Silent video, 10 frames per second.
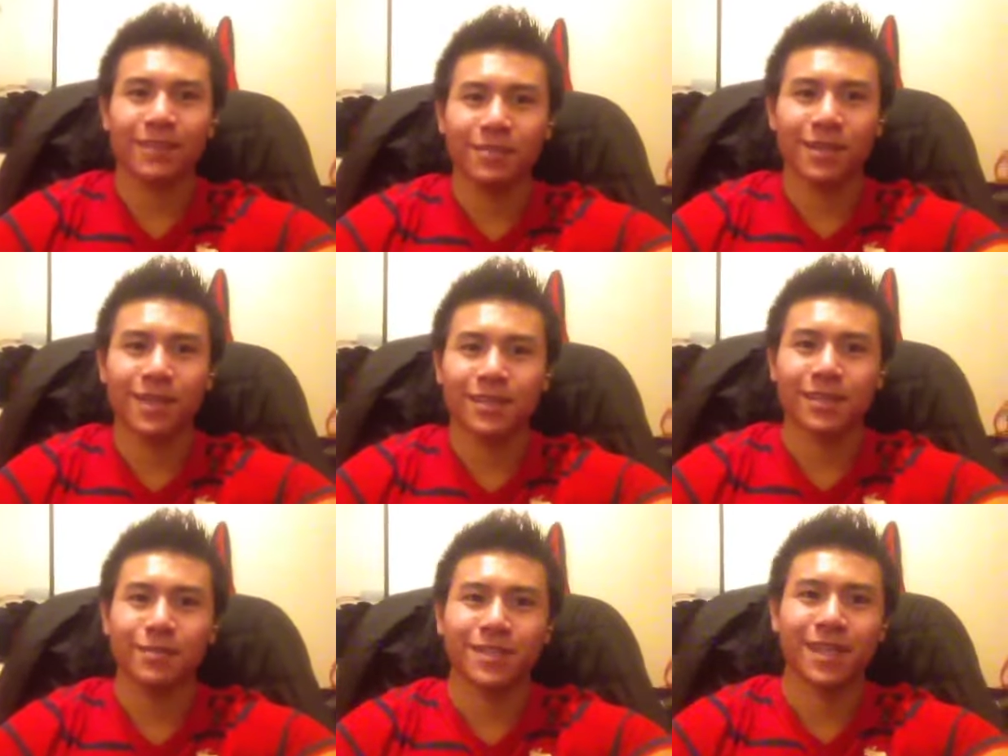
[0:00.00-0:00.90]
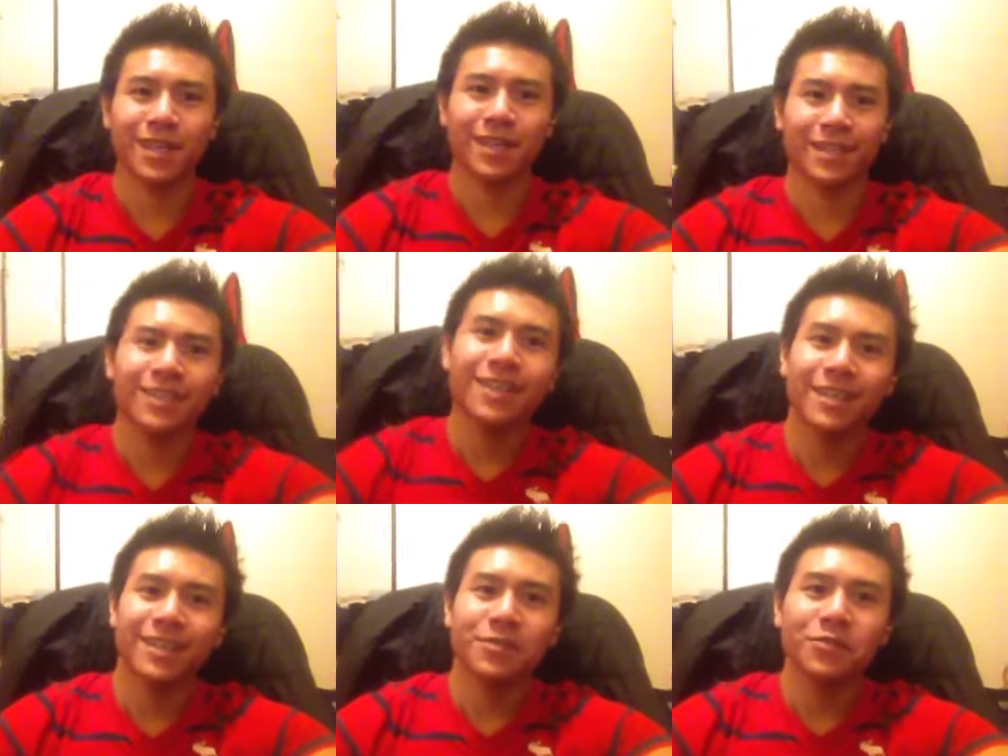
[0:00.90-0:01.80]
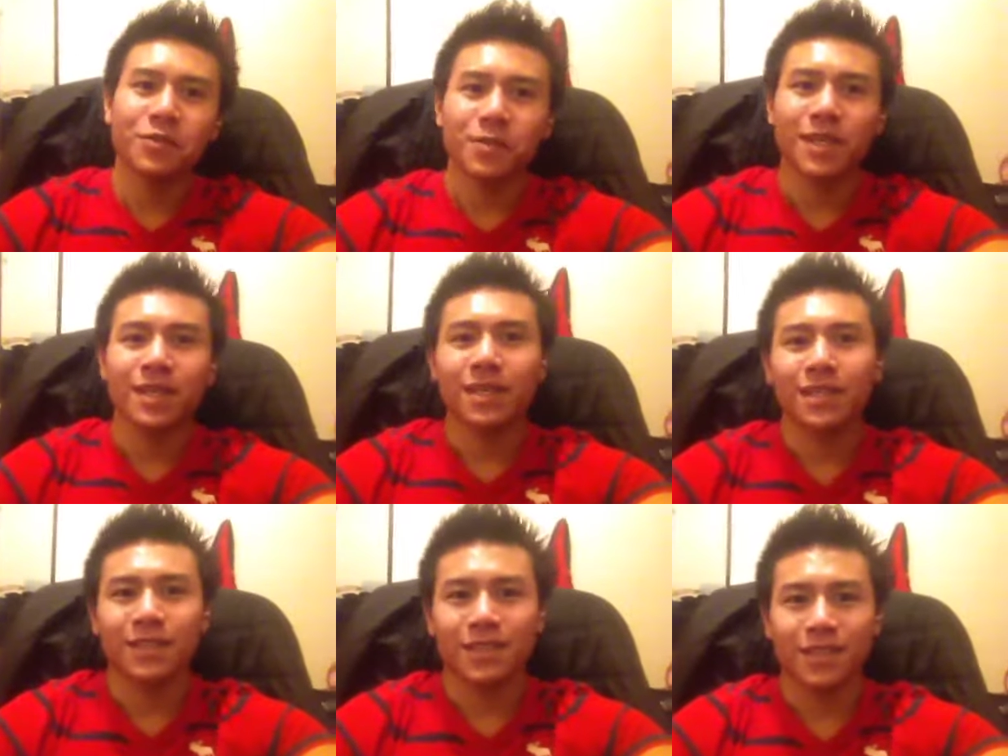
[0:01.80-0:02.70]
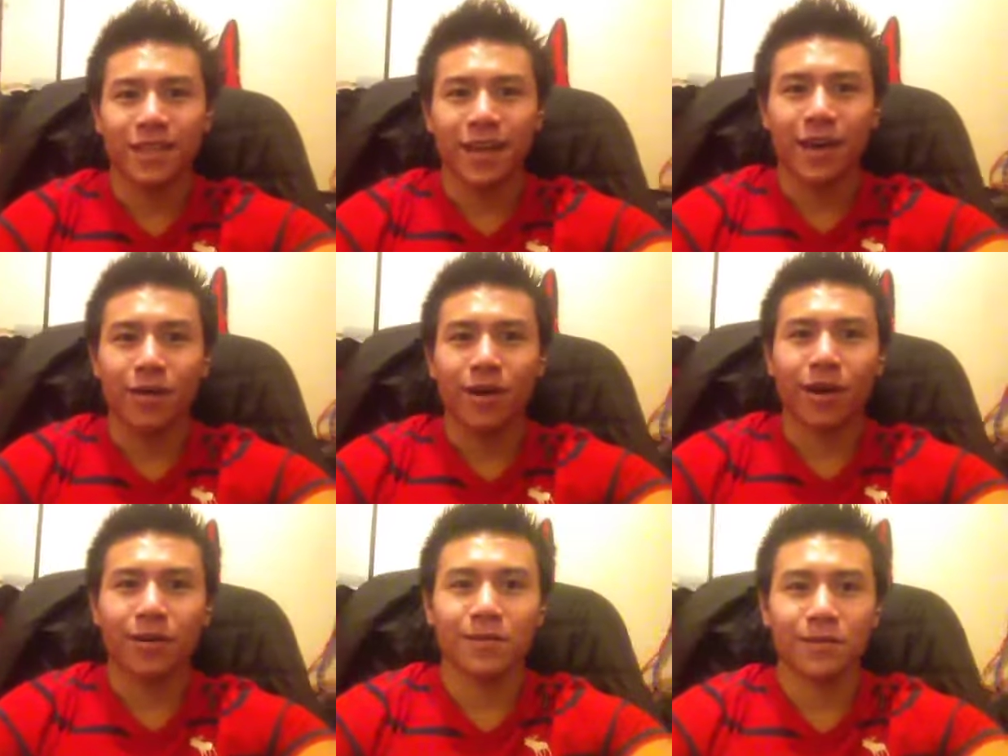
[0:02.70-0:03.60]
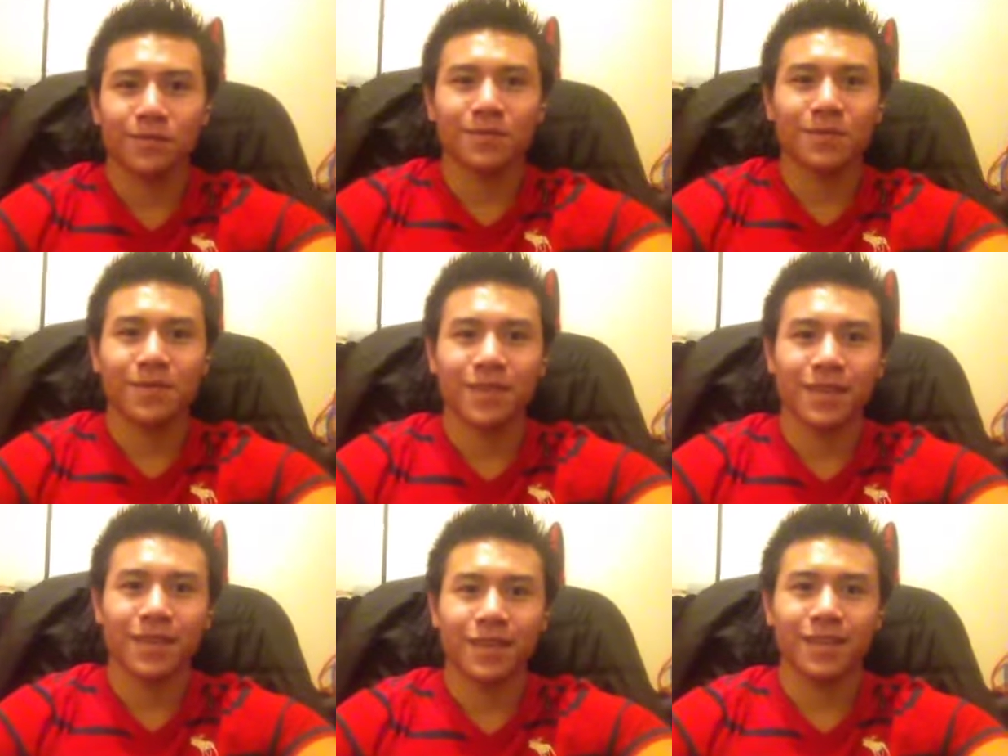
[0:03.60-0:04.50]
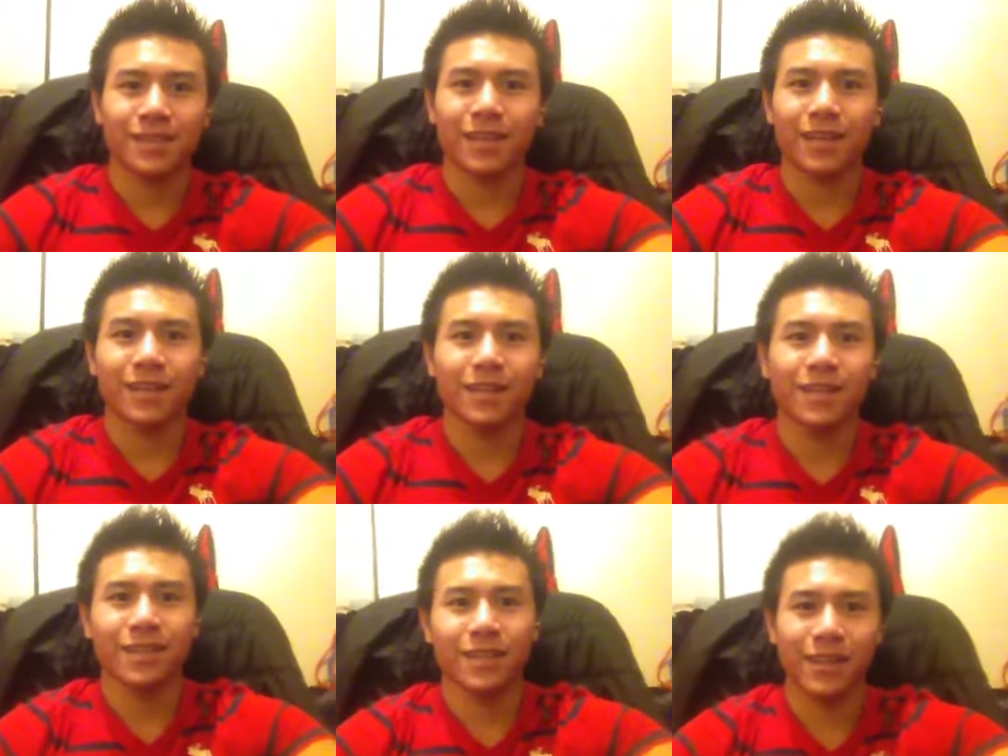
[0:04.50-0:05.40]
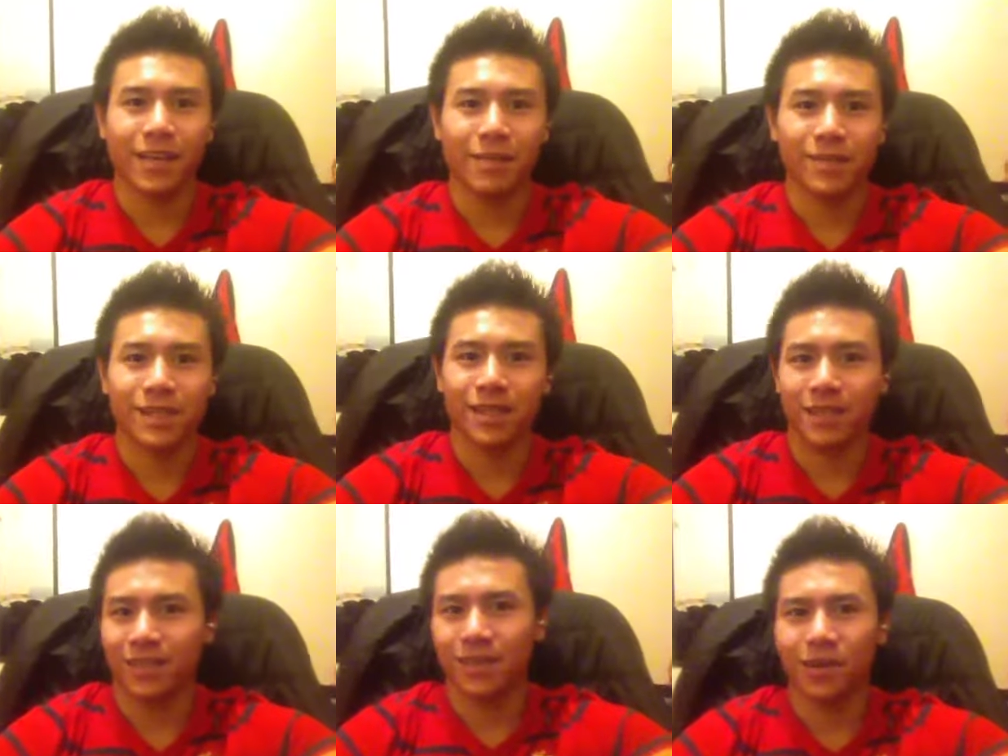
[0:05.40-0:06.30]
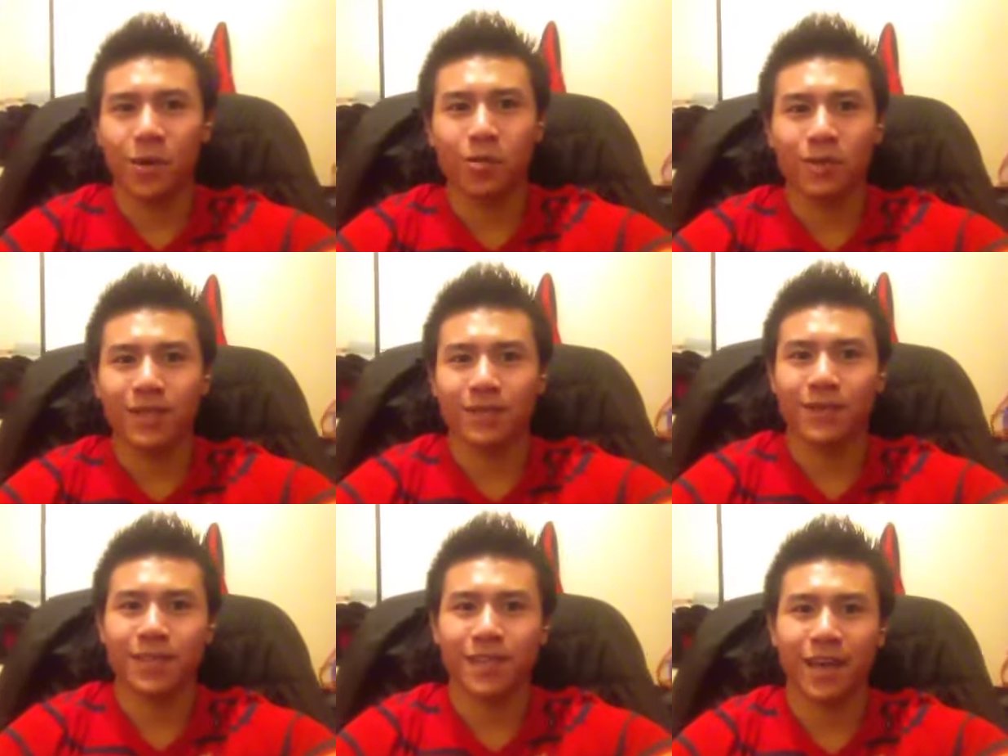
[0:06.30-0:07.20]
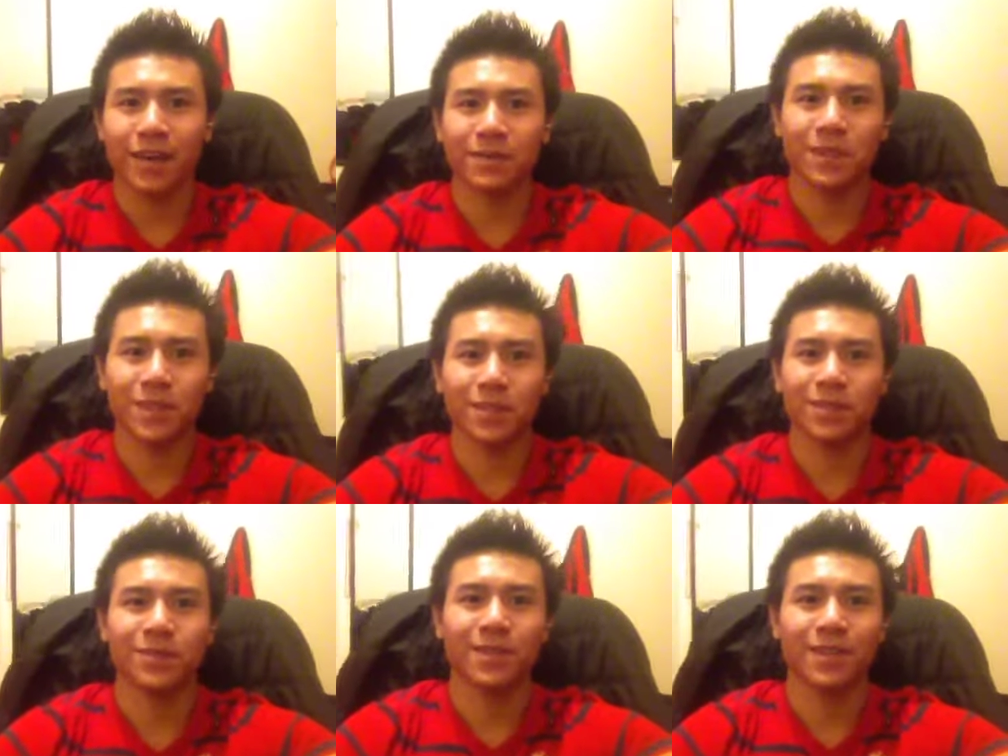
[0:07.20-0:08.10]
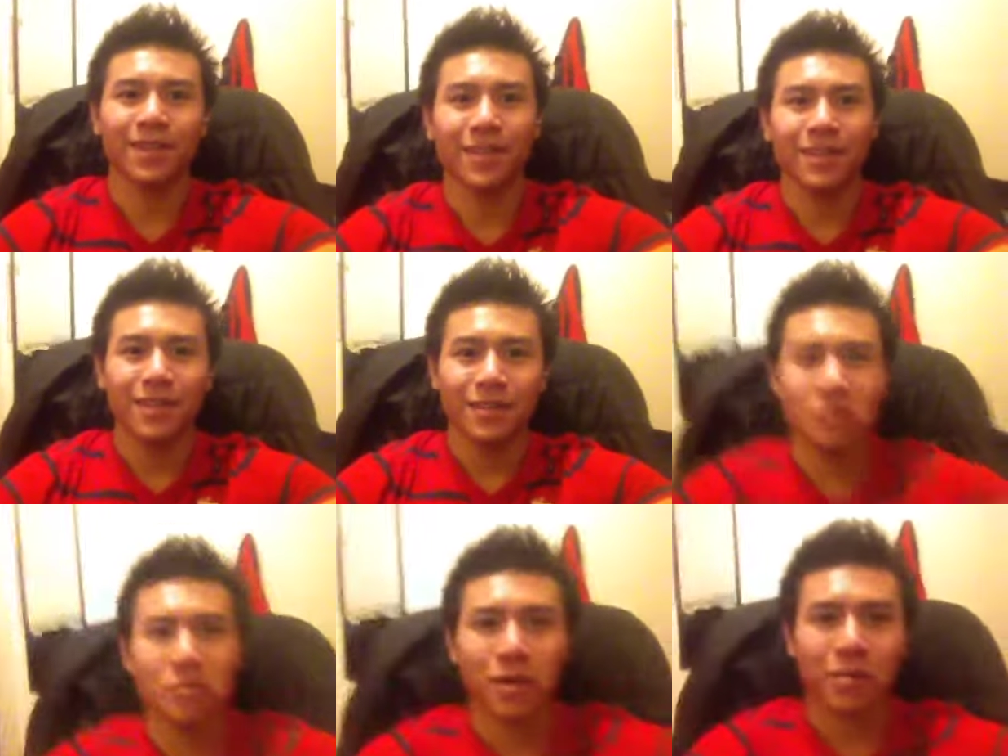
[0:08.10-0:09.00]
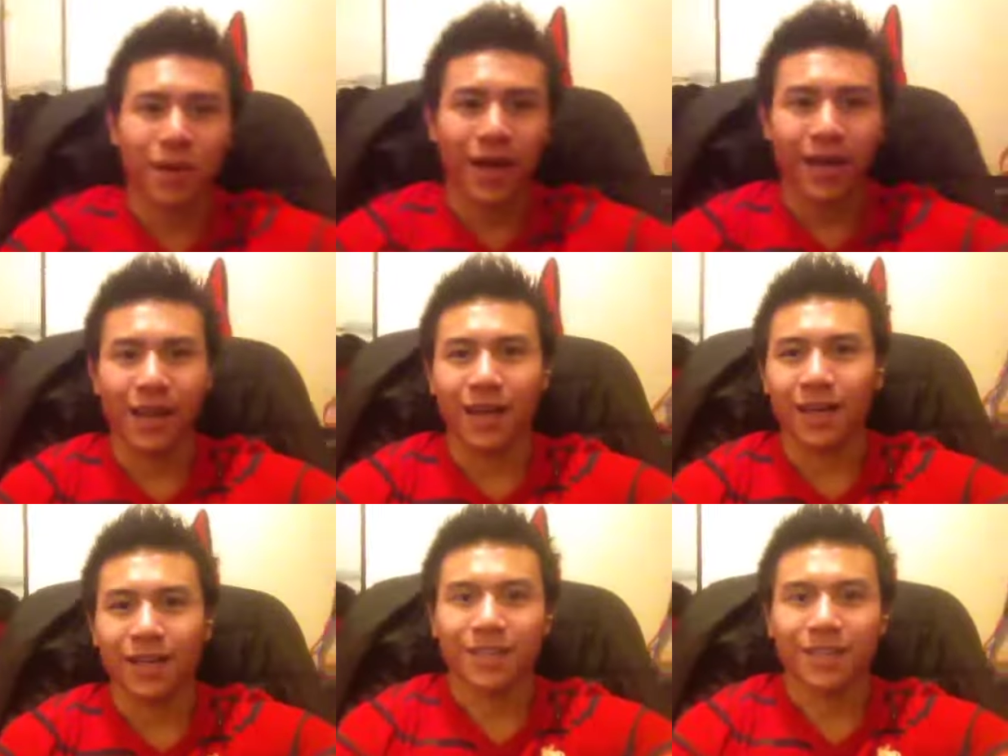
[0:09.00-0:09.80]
We got some dunk. We beat the hell out of them. It's like the game is like over the first half, We won by a lot.